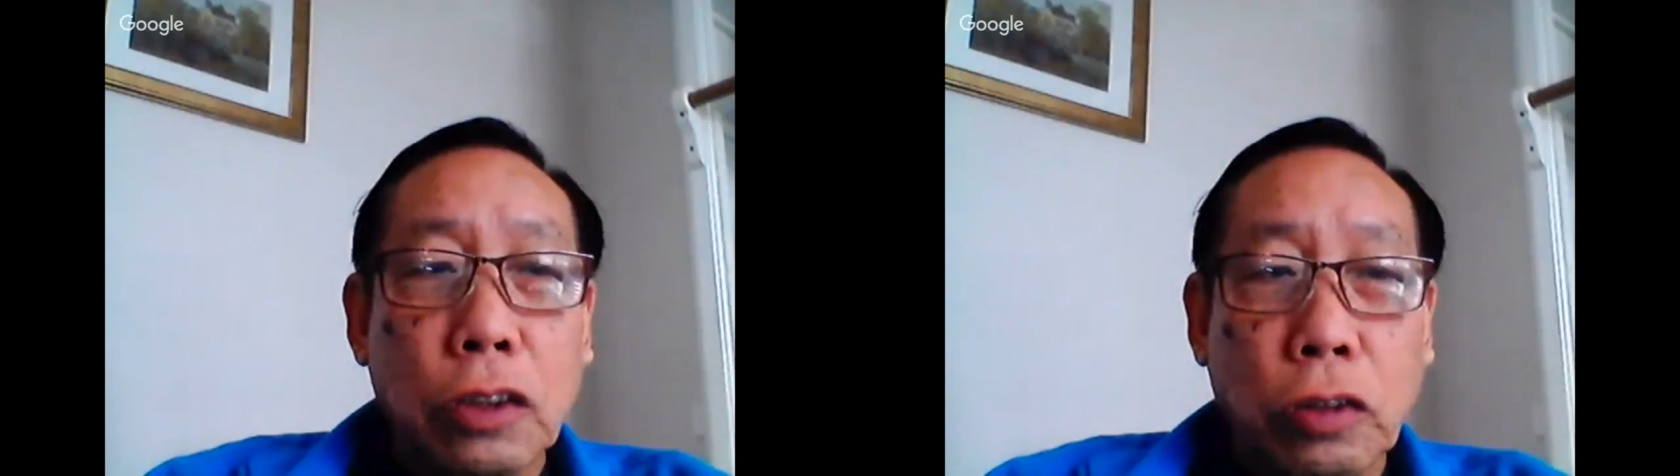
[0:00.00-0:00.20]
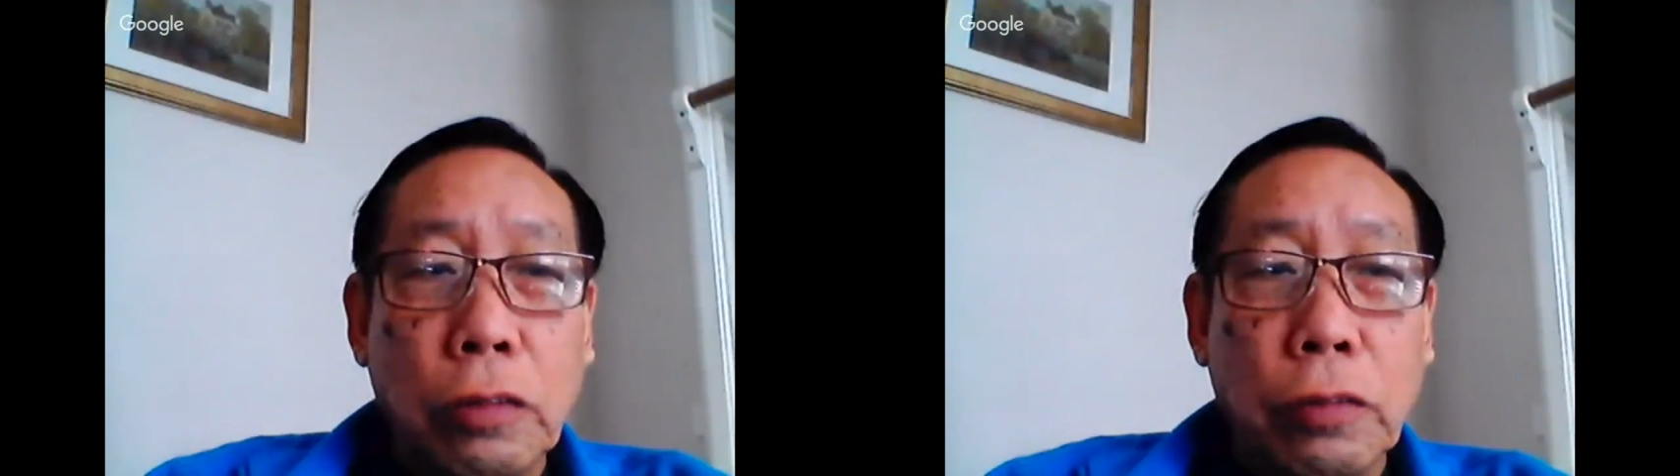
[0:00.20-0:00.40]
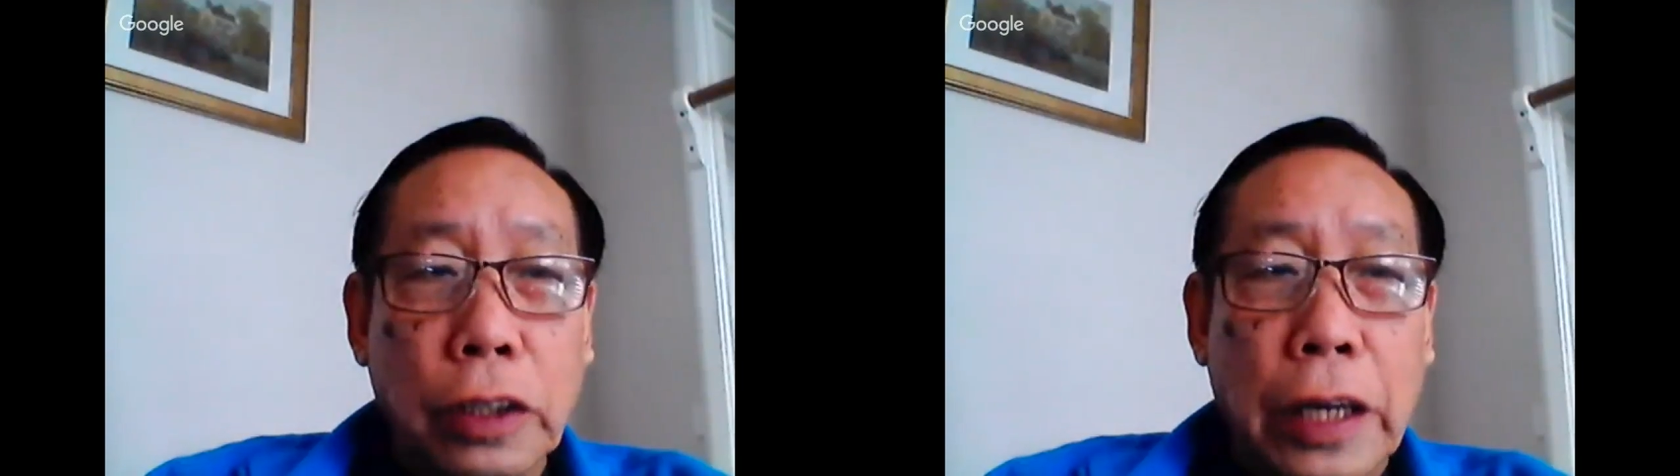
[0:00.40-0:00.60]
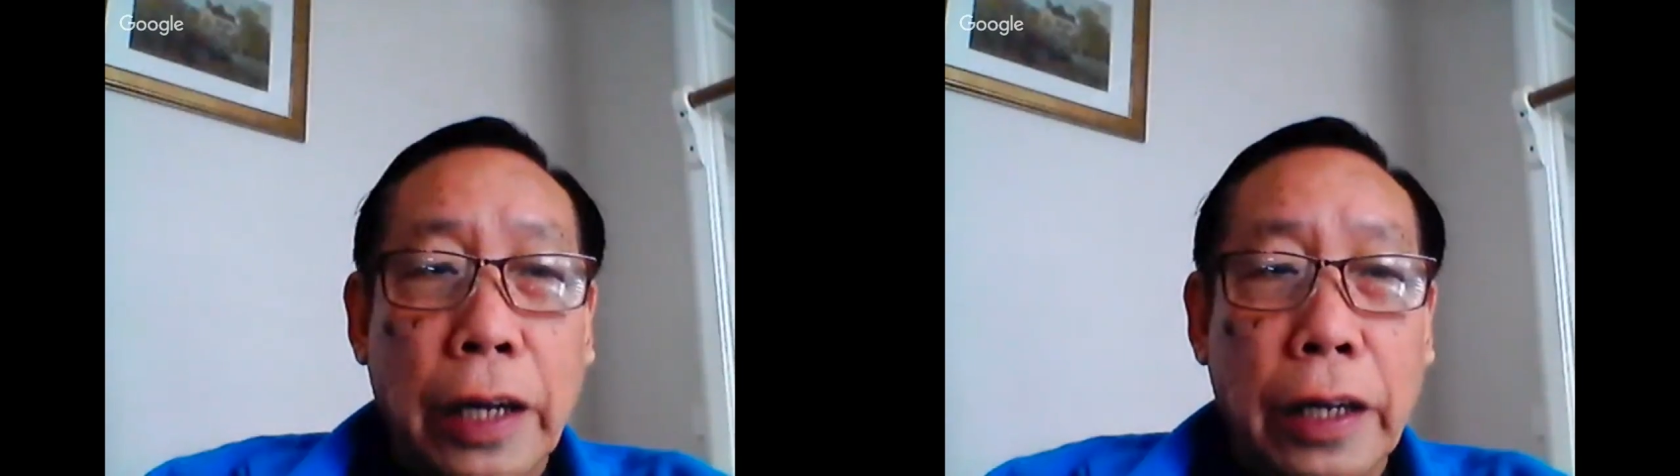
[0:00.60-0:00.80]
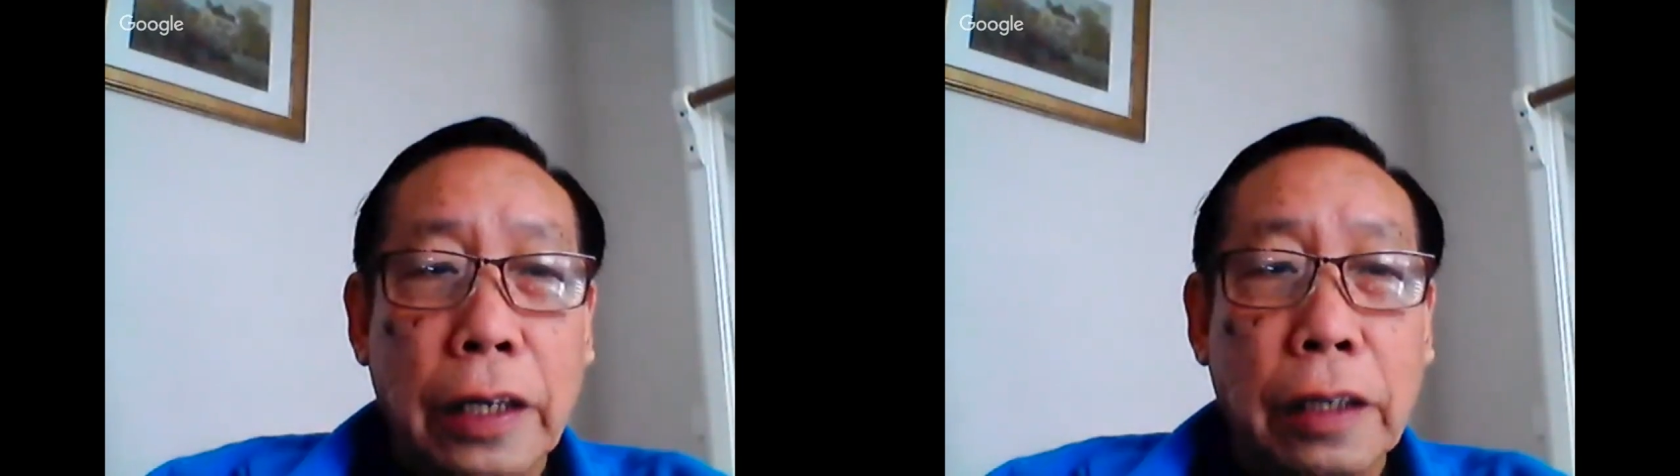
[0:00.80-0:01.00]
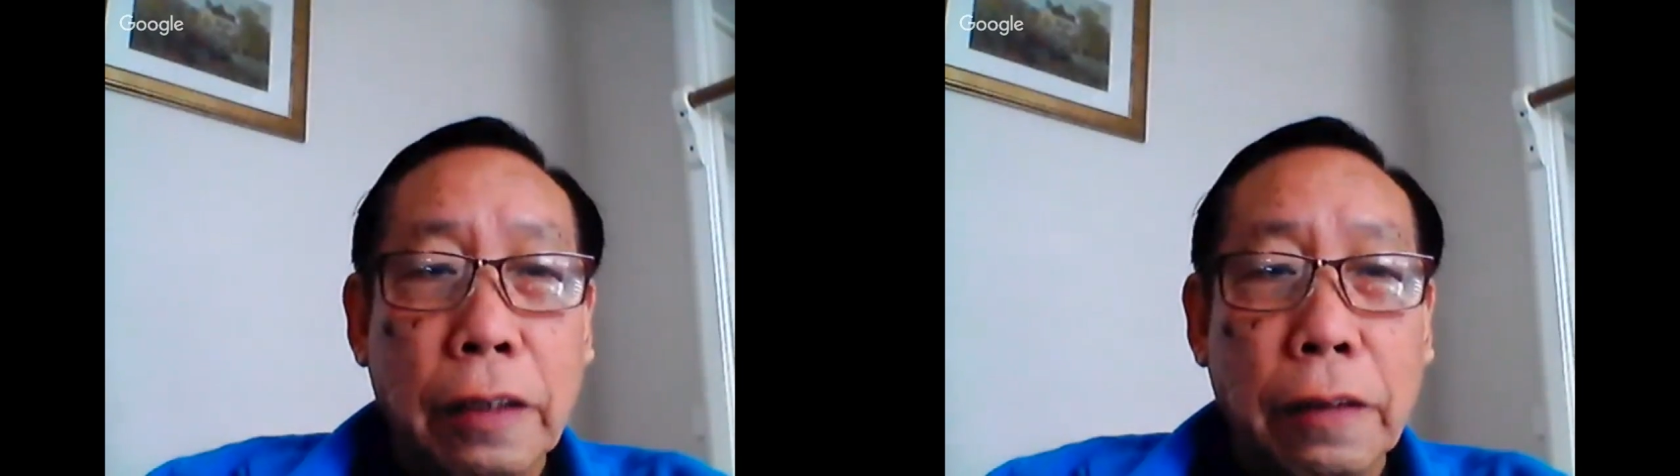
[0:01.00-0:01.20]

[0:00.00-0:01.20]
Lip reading: the tree will die.